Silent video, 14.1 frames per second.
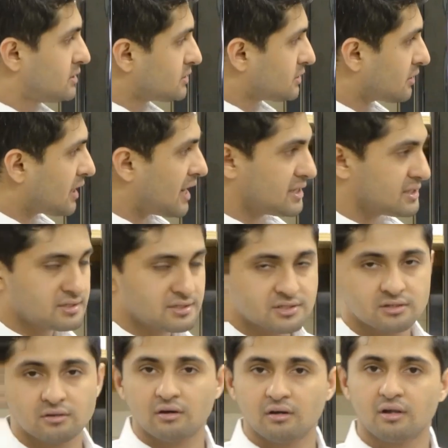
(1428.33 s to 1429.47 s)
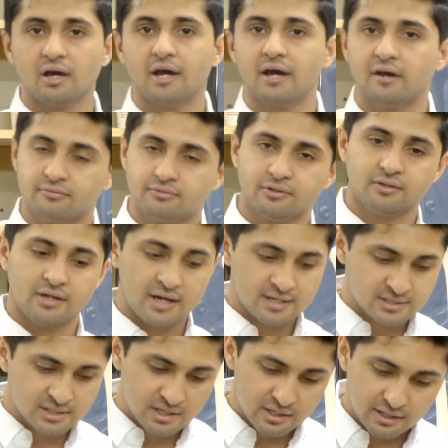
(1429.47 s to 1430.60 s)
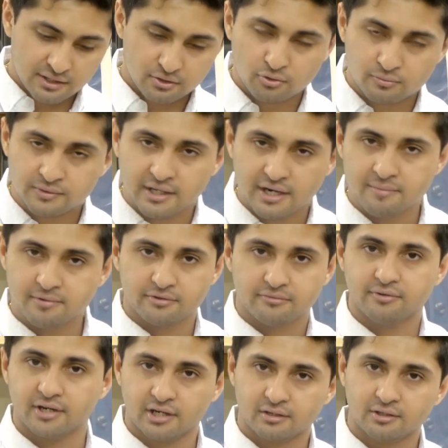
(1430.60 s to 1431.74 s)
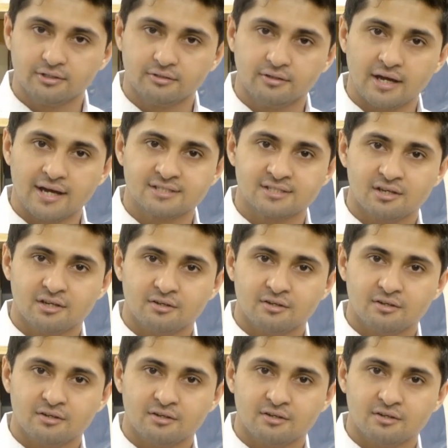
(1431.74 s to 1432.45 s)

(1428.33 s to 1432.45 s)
So guys, this is all I have for you guys. I hope that I made it very clear to you guys.